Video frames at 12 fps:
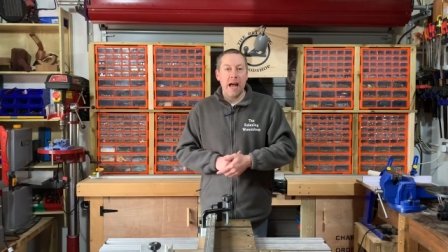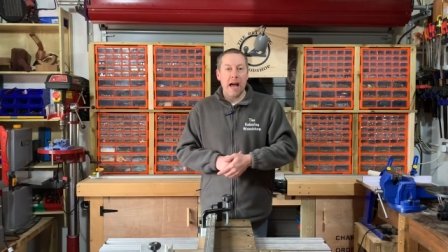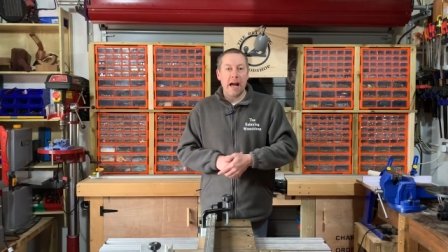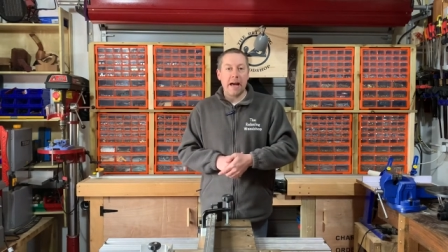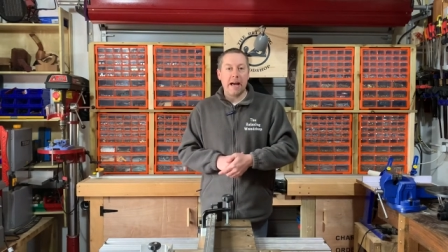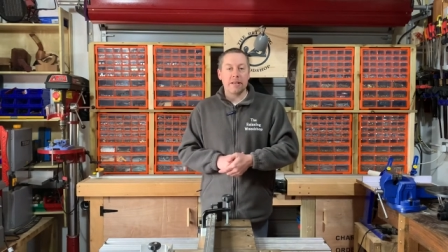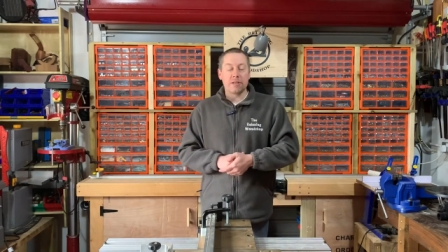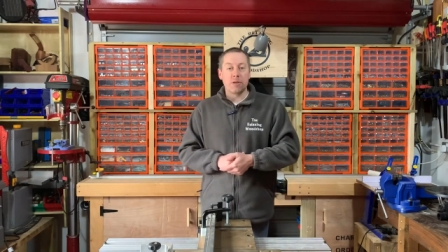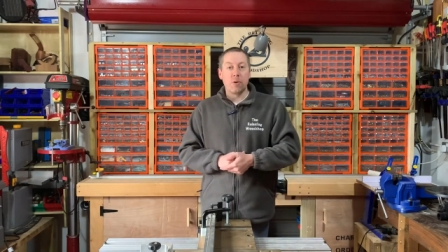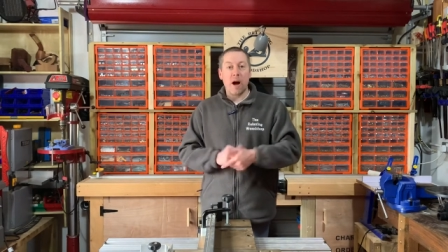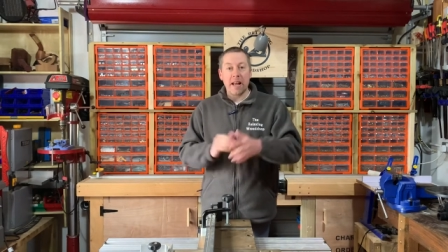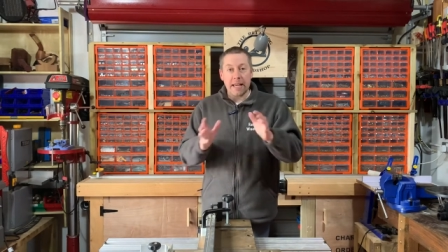Uh,
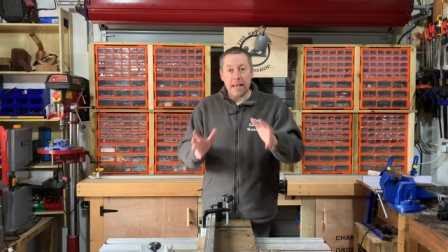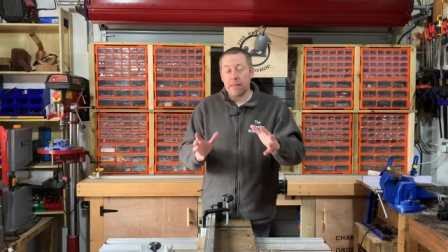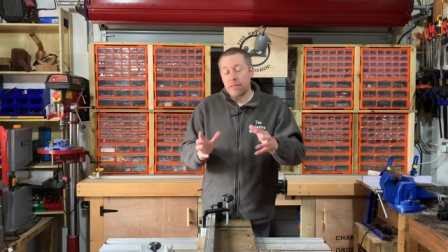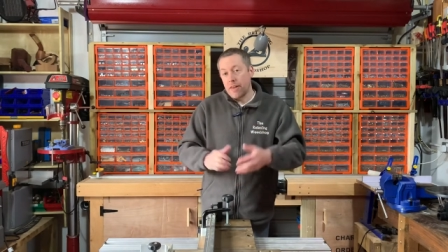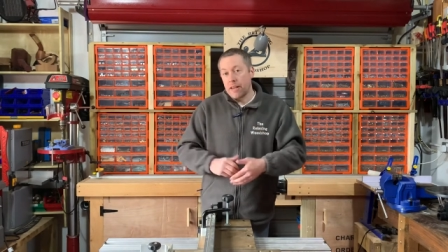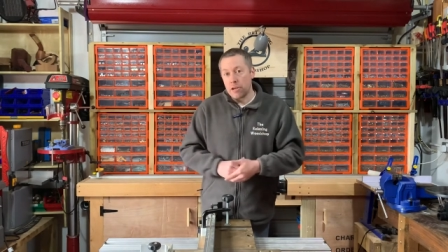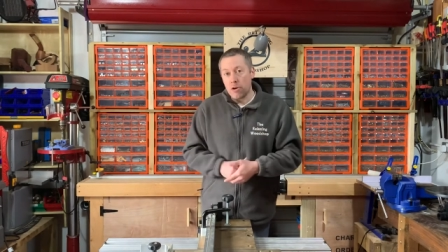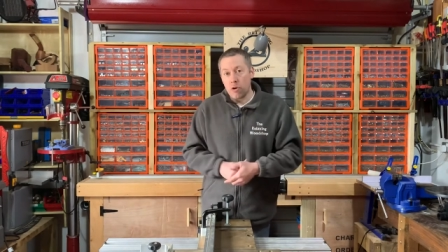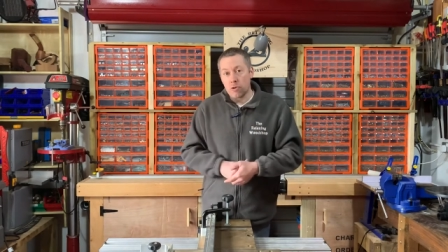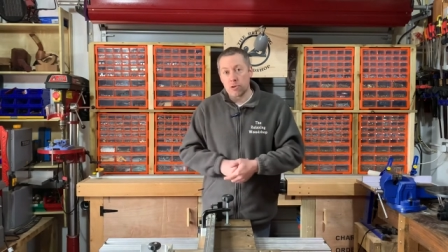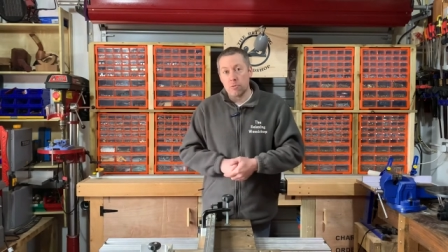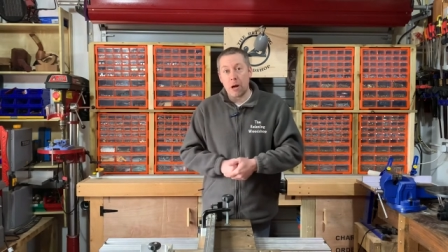so again, thank you
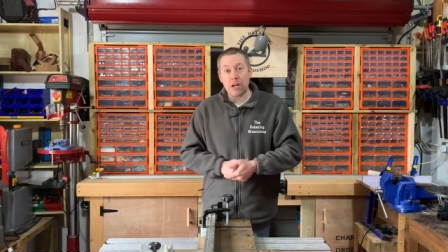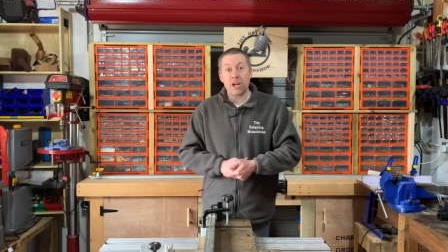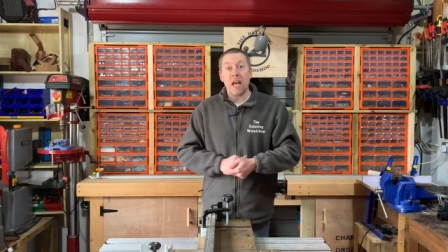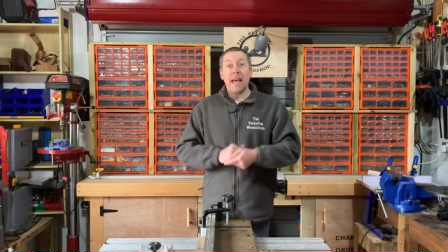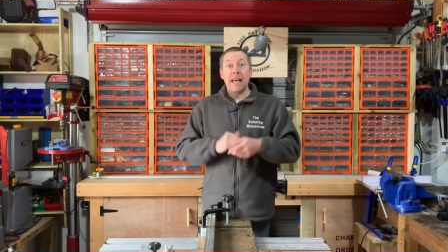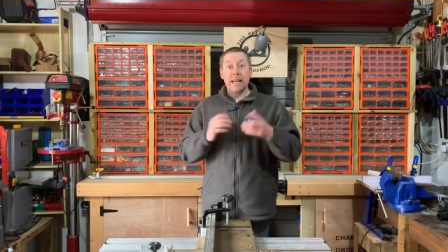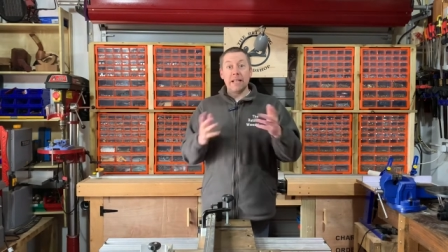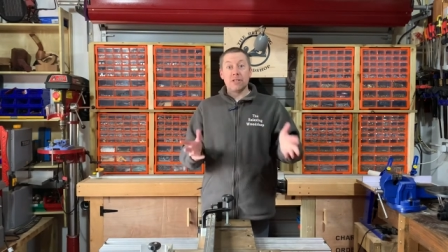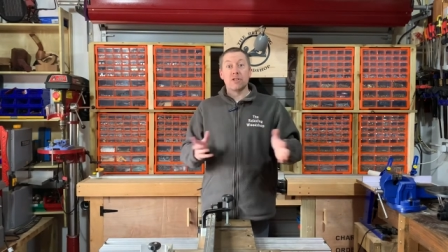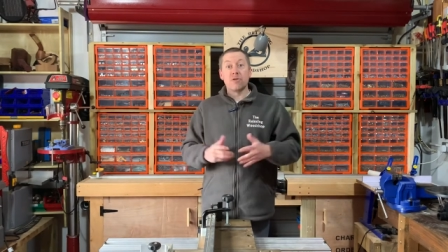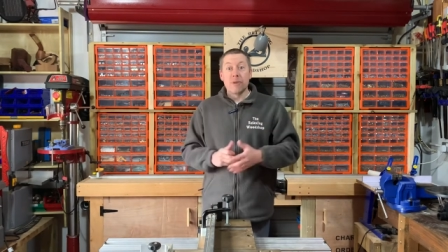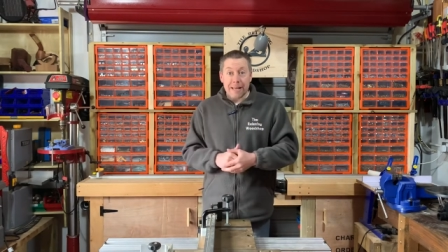all so much. It is
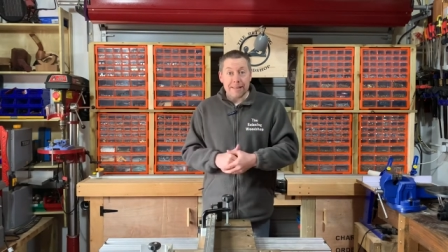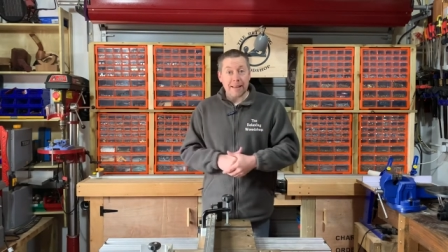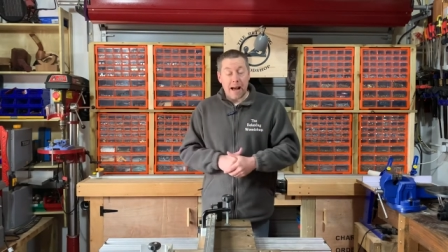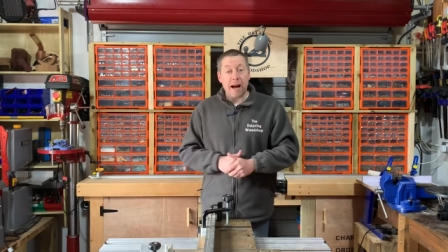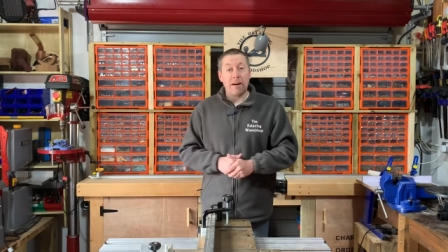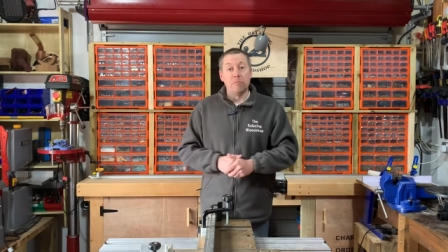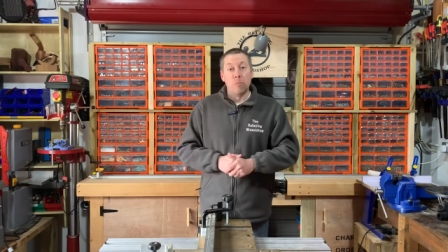great to have